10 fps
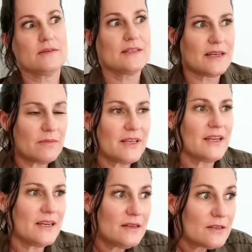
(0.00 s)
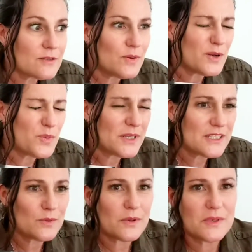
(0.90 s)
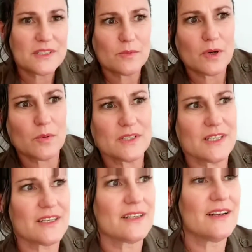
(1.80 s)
There was something else. What was it?